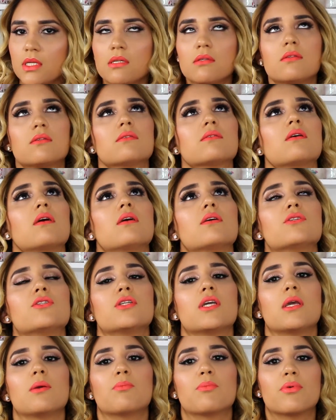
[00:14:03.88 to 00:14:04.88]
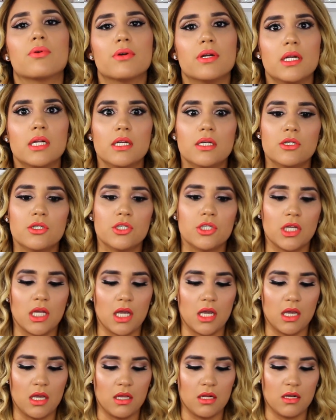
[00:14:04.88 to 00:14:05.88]
Such a pretty
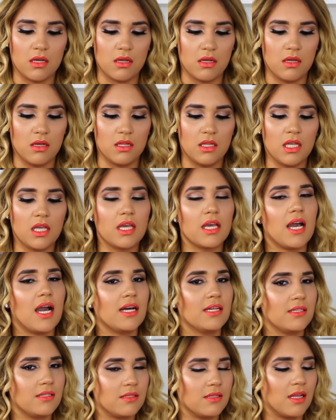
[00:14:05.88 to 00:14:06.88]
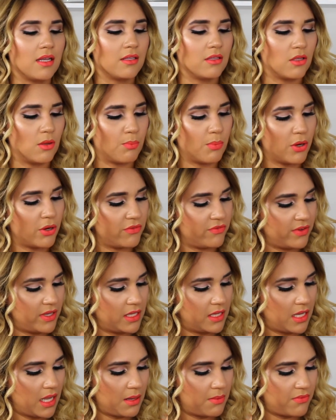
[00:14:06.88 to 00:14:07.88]
shade. I think it has like the
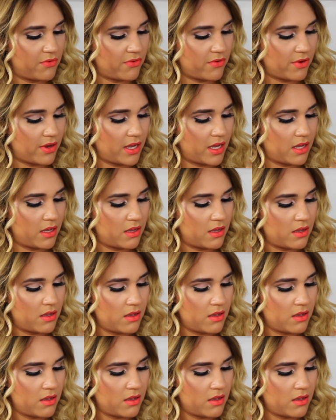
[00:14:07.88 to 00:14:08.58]
perfect name for it.